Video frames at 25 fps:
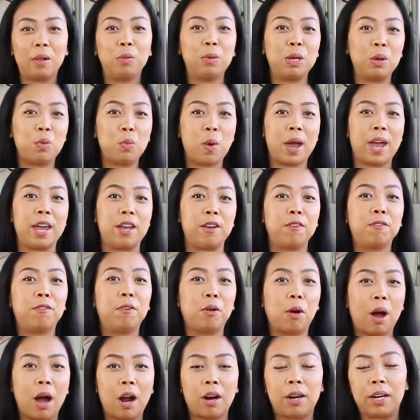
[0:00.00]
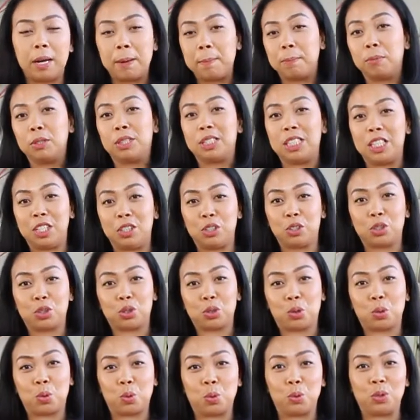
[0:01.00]
we wait for our embutido to
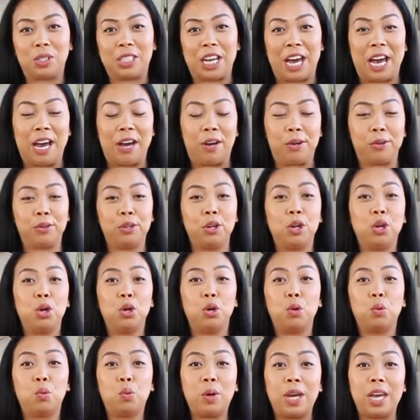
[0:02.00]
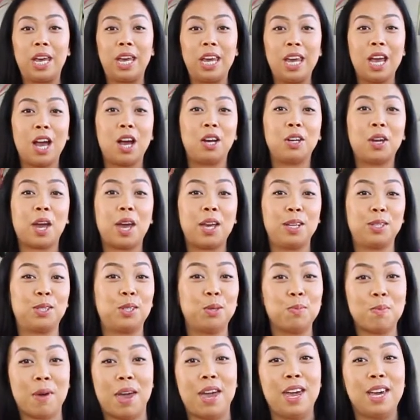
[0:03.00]
cool down, we are going to
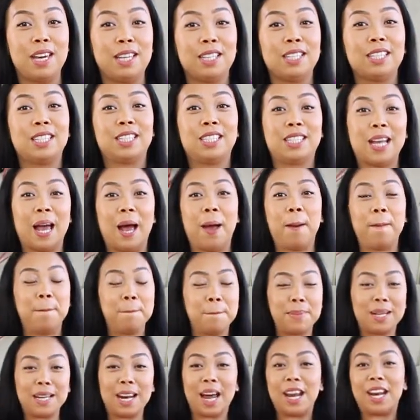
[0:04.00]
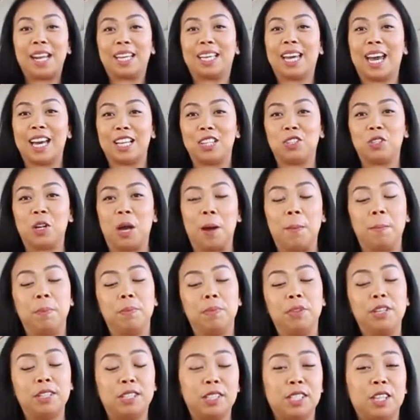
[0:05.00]
make some banana ketchup.
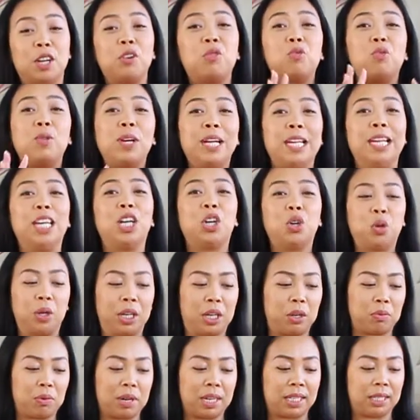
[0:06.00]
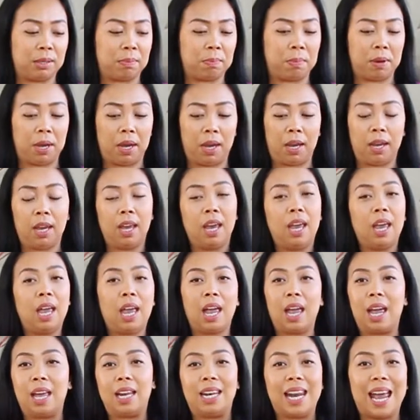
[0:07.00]
This is a really quick recipe
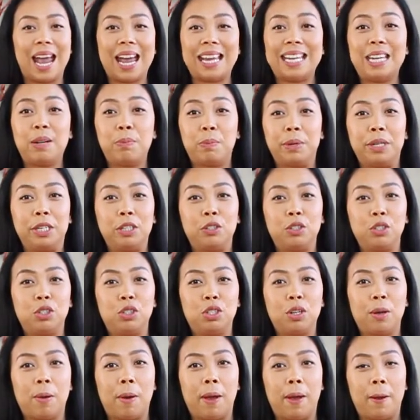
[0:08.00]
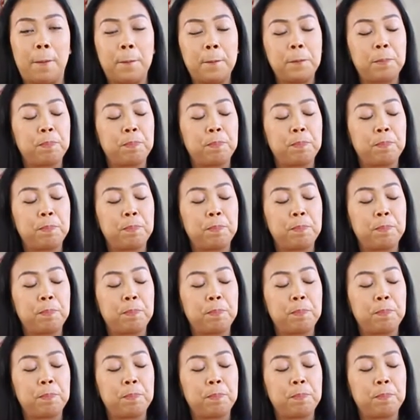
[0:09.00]
and anybody could do it.